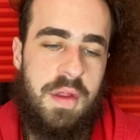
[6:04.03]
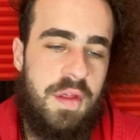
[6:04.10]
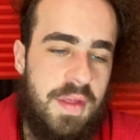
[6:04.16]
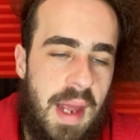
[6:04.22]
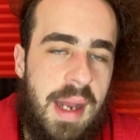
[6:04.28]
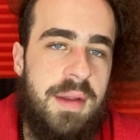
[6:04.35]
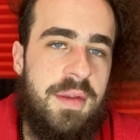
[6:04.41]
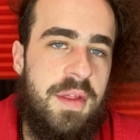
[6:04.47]

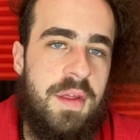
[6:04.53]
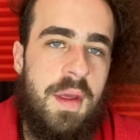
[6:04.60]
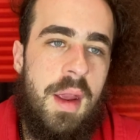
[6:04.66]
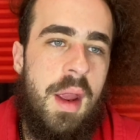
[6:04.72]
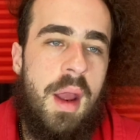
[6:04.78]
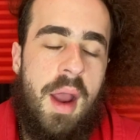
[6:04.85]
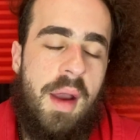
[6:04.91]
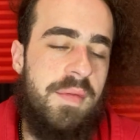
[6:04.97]
sense
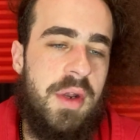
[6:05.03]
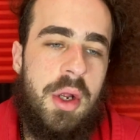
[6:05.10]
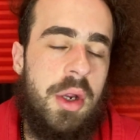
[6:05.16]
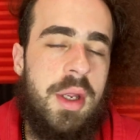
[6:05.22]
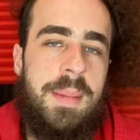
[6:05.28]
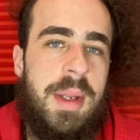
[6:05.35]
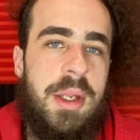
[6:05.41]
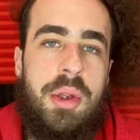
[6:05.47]
of an
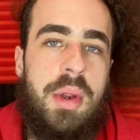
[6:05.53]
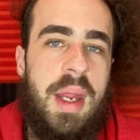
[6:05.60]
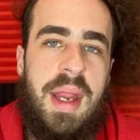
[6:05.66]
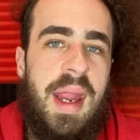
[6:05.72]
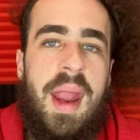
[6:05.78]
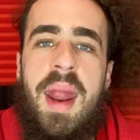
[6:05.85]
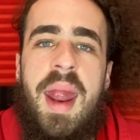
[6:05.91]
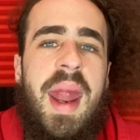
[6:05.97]
argument, you,
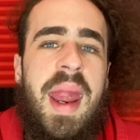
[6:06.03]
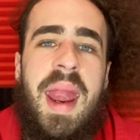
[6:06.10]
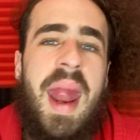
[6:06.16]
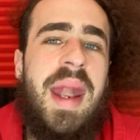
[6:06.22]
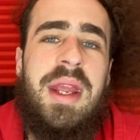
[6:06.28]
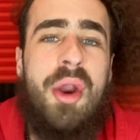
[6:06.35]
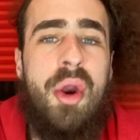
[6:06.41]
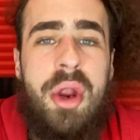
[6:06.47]

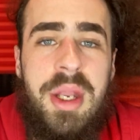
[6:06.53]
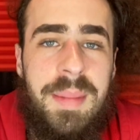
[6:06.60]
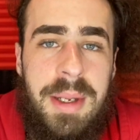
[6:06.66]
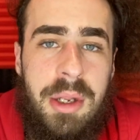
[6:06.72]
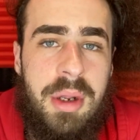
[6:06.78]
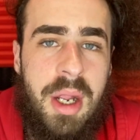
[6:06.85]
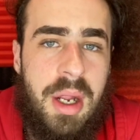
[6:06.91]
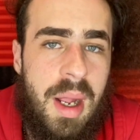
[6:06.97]
any
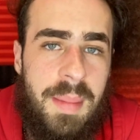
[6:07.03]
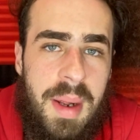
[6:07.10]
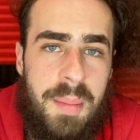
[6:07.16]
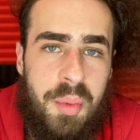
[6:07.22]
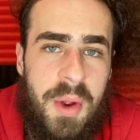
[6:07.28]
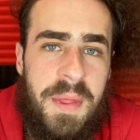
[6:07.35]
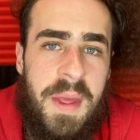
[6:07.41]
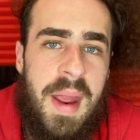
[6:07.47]
argument you could come
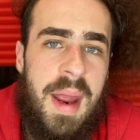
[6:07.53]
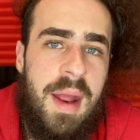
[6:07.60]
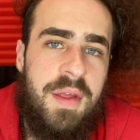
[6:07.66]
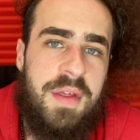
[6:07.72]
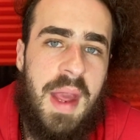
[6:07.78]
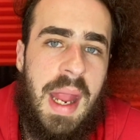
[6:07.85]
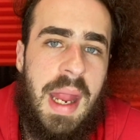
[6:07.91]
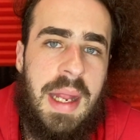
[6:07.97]
up with
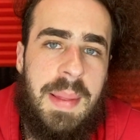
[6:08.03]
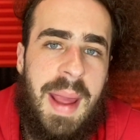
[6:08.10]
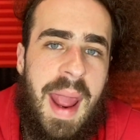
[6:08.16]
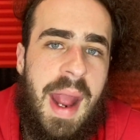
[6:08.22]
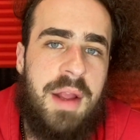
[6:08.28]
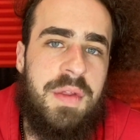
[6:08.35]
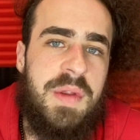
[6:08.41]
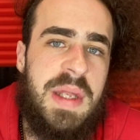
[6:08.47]
saying that
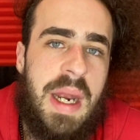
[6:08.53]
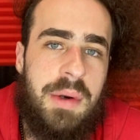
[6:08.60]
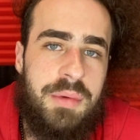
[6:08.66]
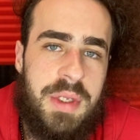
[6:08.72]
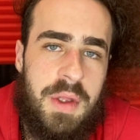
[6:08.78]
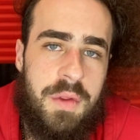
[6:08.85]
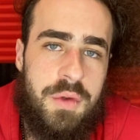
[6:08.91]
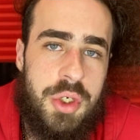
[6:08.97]

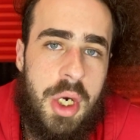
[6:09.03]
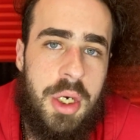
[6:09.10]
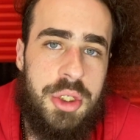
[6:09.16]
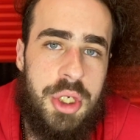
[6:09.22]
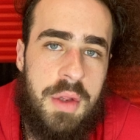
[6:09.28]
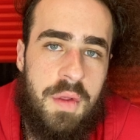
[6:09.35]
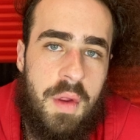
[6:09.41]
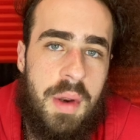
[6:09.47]
accidental
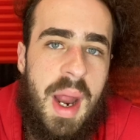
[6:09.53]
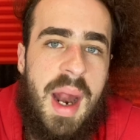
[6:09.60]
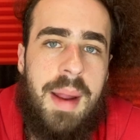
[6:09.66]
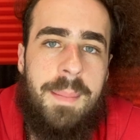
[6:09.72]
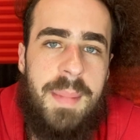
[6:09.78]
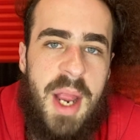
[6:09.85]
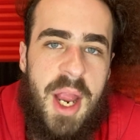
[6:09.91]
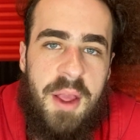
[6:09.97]
discharges are not
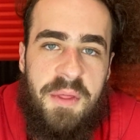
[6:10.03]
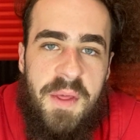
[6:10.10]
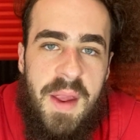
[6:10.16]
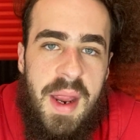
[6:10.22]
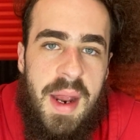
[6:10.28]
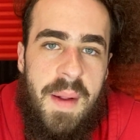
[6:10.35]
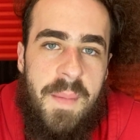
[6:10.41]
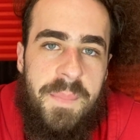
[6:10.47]
a myth
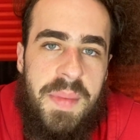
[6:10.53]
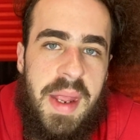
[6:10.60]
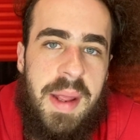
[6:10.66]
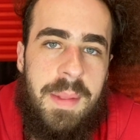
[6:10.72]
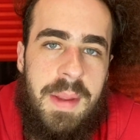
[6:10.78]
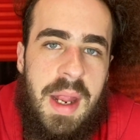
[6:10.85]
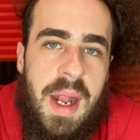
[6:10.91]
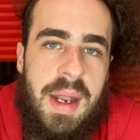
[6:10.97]

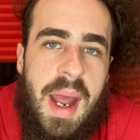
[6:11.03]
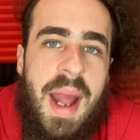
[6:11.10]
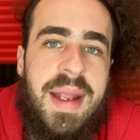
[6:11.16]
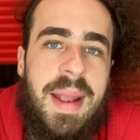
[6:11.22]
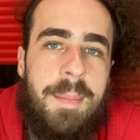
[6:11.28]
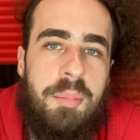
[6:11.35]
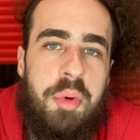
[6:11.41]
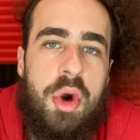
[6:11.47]
in the end, I
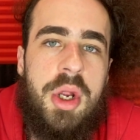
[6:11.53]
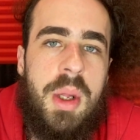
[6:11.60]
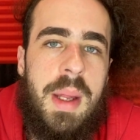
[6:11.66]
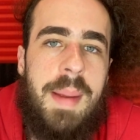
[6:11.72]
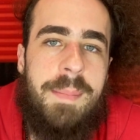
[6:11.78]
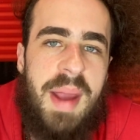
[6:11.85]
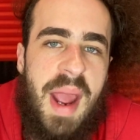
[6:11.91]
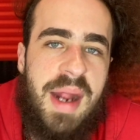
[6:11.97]
can boil
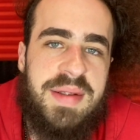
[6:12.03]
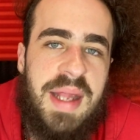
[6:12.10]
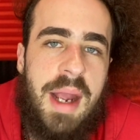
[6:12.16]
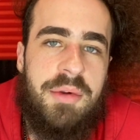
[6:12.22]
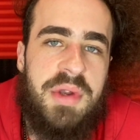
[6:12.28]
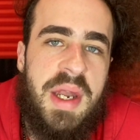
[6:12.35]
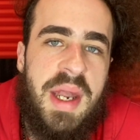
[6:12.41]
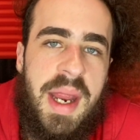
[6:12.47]
it back
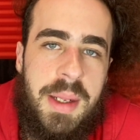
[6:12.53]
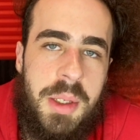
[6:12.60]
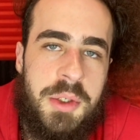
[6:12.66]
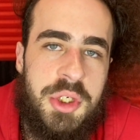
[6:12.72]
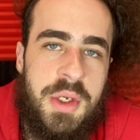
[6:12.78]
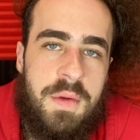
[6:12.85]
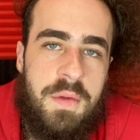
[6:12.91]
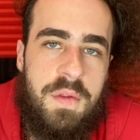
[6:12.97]
down to
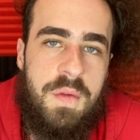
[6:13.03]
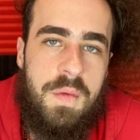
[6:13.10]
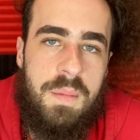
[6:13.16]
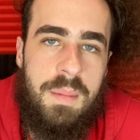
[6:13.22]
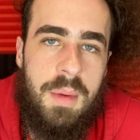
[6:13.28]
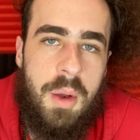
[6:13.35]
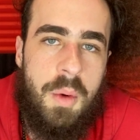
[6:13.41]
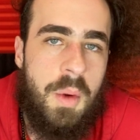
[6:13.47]
negligence.
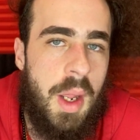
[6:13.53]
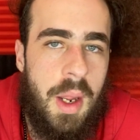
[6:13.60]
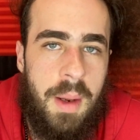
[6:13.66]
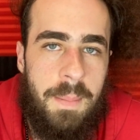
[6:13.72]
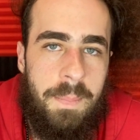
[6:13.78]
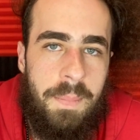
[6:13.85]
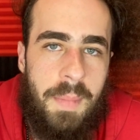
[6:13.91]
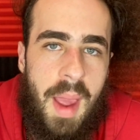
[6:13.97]

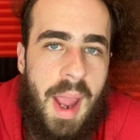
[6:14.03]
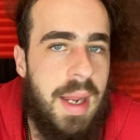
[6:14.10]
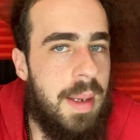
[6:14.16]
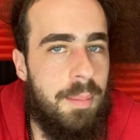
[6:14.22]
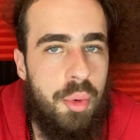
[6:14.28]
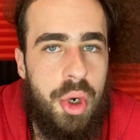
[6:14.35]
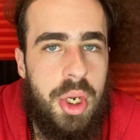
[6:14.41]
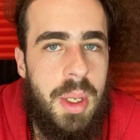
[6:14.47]
Okay? I
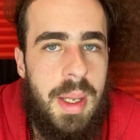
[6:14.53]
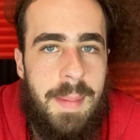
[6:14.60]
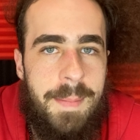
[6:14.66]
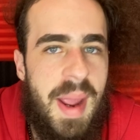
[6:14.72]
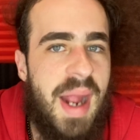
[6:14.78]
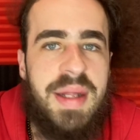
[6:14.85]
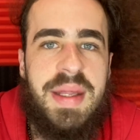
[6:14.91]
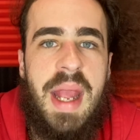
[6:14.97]
can boil it
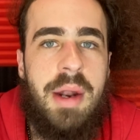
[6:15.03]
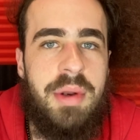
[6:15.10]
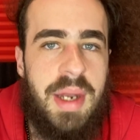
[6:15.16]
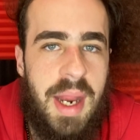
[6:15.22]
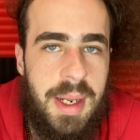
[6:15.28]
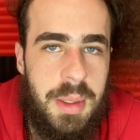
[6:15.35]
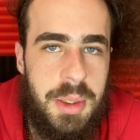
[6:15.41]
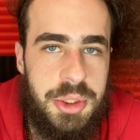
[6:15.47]
back down to
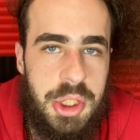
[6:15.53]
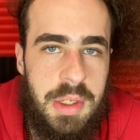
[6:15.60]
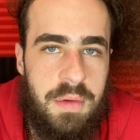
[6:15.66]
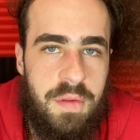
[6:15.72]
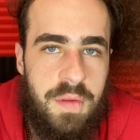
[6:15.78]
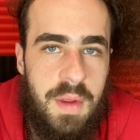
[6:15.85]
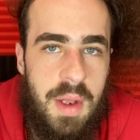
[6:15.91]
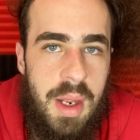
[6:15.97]

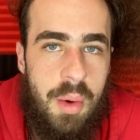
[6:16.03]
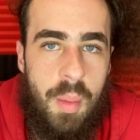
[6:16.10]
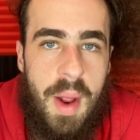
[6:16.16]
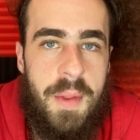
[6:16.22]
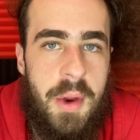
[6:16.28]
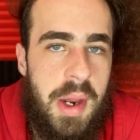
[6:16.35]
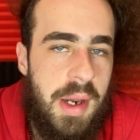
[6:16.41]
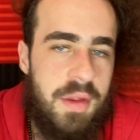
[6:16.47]
negligence,
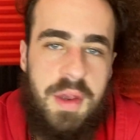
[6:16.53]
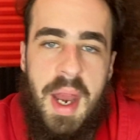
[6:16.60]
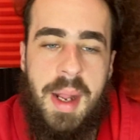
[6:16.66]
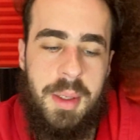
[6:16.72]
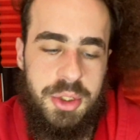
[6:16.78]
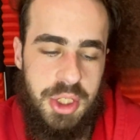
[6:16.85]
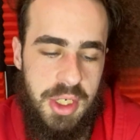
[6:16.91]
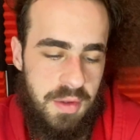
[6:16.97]
whether it's
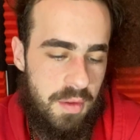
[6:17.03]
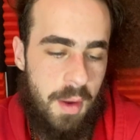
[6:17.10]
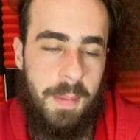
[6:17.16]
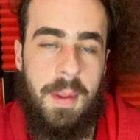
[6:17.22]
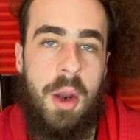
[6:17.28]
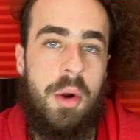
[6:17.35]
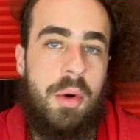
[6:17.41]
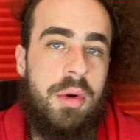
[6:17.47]
negligence
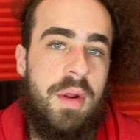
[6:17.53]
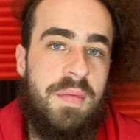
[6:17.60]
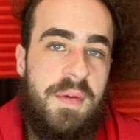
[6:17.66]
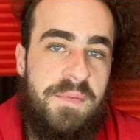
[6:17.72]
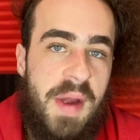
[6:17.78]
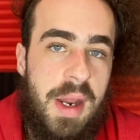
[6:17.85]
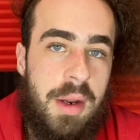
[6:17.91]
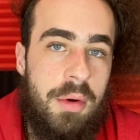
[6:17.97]
on the owner of
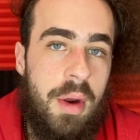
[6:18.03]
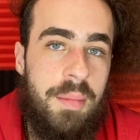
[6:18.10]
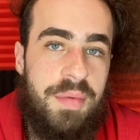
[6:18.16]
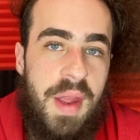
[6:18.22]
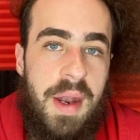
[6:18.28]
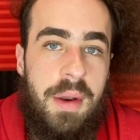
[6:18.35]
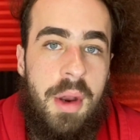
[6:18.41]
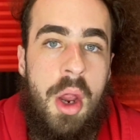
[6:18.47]
the
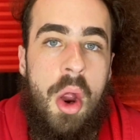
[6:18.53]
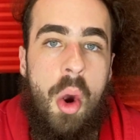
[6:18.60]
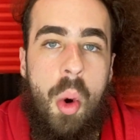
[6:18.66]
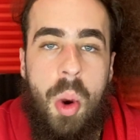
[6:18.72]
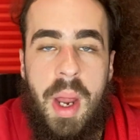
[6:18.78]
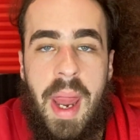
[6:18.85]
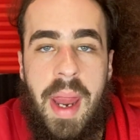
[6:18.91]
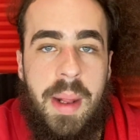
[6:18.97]
firearms end
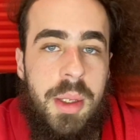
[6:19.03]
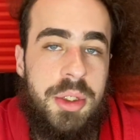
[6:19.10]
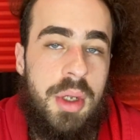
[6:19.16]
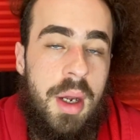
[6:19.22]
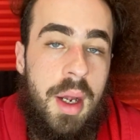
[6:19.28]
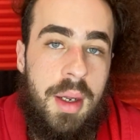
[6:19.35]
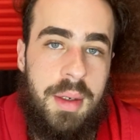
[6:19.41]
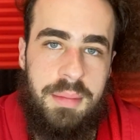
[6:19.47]
or
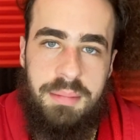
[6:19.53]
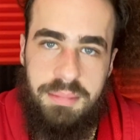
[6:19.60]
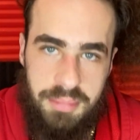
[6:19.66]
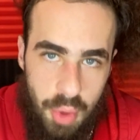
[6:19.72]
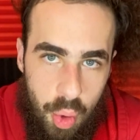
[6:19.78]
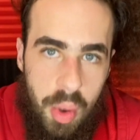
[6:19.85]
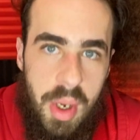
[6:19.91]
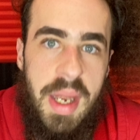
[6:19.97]
uh,
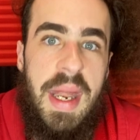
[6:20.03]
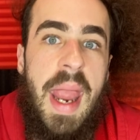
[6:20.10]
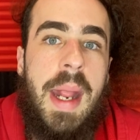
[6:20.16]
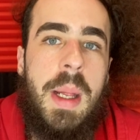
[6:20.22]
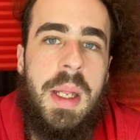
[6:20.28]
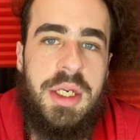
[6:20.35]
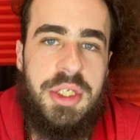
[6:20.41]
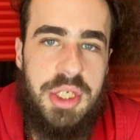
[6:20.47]
or
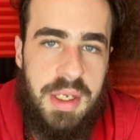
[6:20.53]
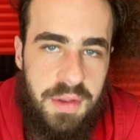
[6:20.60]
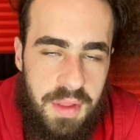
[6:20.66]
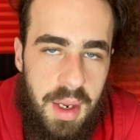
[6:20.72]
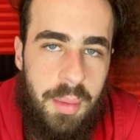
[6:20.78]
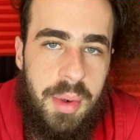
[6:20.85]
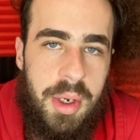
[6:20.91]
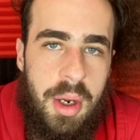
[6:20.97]
negligence.
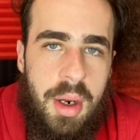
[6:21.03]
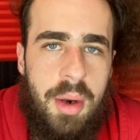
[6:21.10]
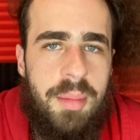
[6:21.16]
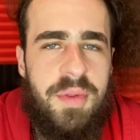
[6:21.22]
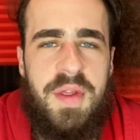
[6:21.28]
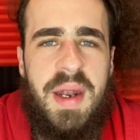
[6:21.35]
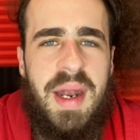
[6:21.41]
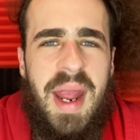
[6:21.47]
There we are. I
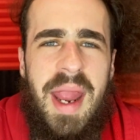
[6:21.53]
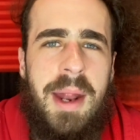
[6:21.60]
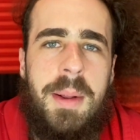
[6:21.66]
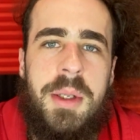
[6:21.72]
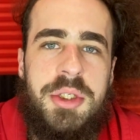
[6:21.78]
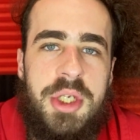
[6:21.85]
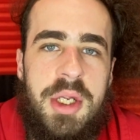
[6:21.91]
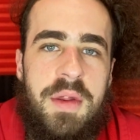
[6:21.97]
almost said
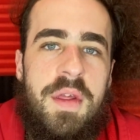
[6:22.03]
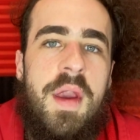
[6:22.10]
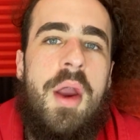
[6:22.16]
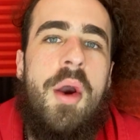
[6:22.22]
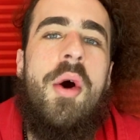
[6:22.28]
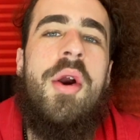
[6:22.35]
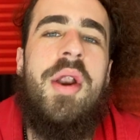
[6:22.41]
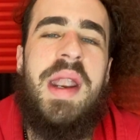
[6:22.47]
negligence
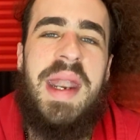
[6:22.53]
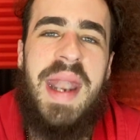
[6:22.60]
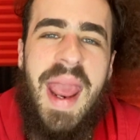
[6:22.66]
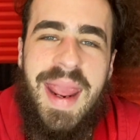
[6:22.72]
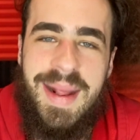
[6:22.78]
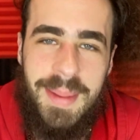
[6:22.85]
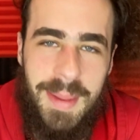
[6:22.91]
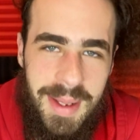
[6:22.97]
or
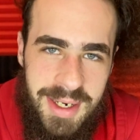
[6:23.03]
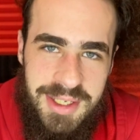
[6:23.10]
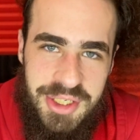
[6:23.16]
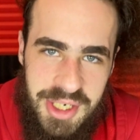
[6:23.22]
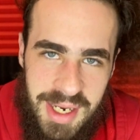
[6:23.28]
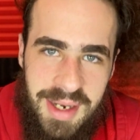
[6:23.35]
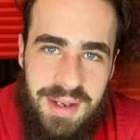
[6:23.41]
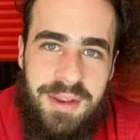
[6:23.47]

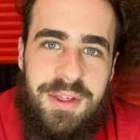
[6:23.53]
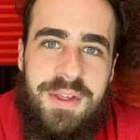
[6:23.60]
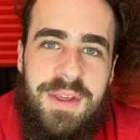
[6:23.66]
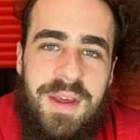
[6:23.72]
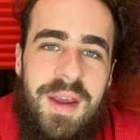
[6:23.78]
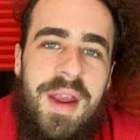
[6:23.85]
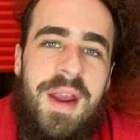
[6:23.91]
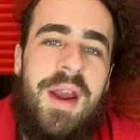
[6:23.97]

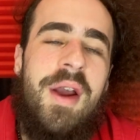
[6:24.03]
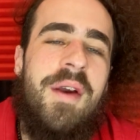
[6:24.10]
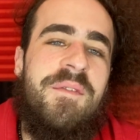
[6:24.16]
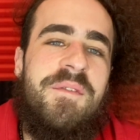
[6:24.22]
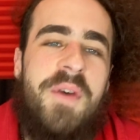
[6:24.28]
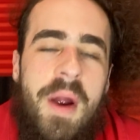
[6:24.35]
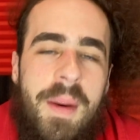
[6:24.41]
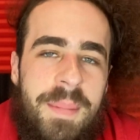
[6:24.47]
negligence
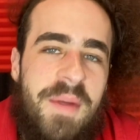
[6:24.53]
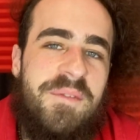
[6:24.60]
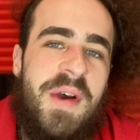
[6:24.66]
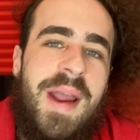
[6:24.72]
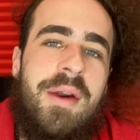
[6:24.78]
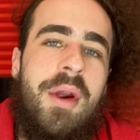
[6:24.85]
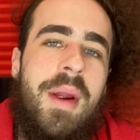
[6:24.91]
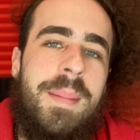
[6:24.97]
from the
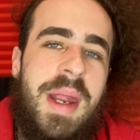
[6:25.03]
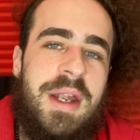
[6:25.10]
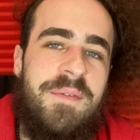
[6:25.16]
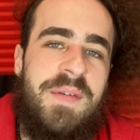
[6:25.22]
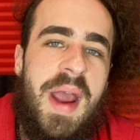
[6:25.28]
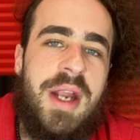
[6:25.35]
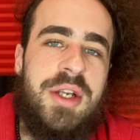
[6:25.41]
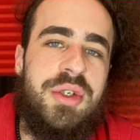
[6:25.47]
firearm
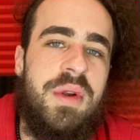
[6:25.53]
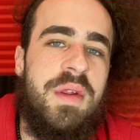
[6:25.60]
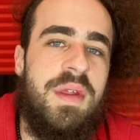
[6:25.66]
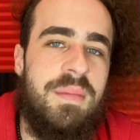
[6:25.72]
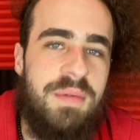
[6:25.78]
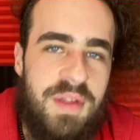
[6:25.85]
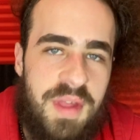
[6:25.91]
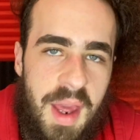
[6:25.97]
manufacturers
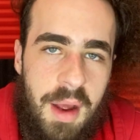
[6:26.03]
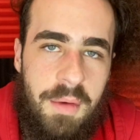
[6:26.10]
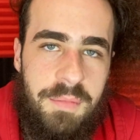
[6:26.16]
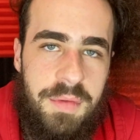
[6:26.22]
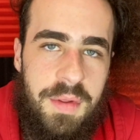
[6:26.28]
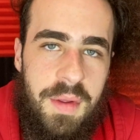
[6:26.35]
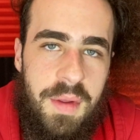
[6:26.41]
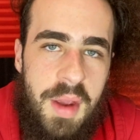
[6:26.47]

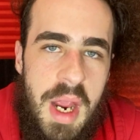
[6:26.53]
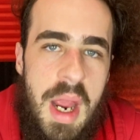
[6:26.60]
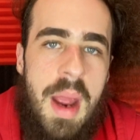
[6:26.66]
themselves.